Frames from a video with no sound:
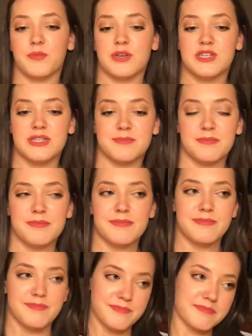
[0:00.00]
which is
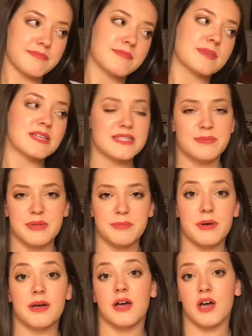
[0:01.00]
simply
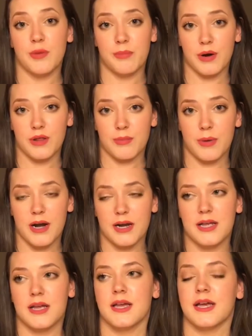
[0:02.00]
put a
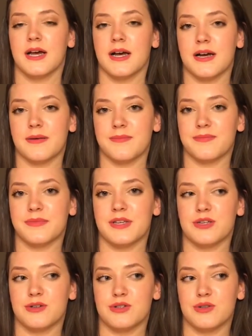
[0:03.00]
birthmark.
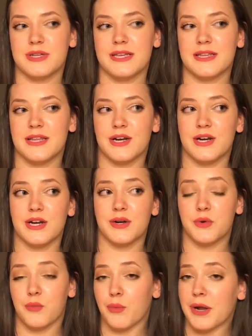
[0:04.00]
Usually
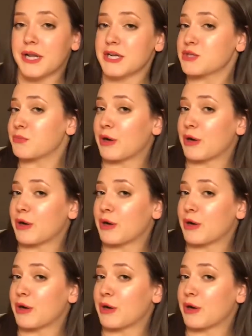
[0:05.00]
they're reddish